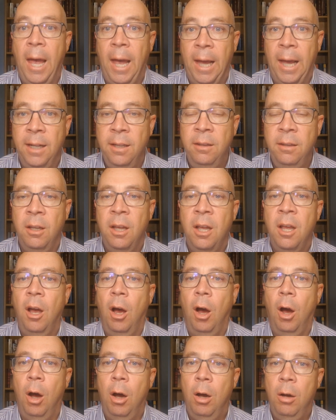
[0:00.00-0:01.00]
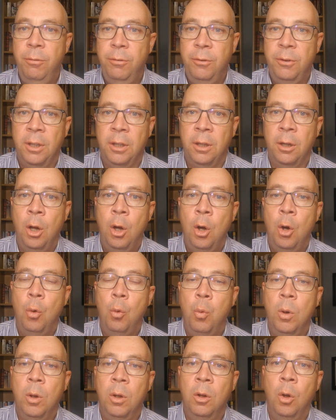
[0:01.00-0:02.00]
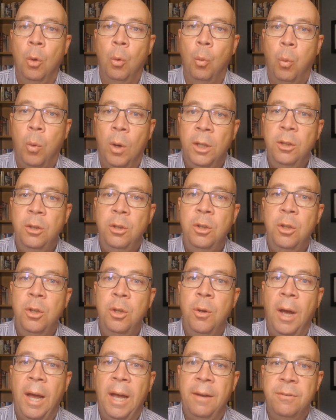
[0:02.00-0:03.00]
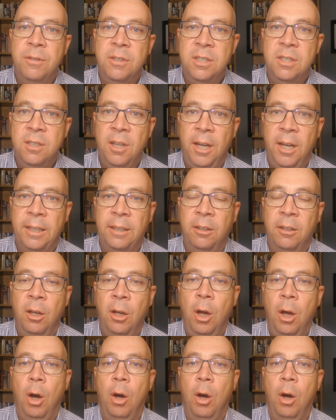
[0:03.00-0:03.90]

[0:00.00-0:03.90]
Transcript: and often will want to have sight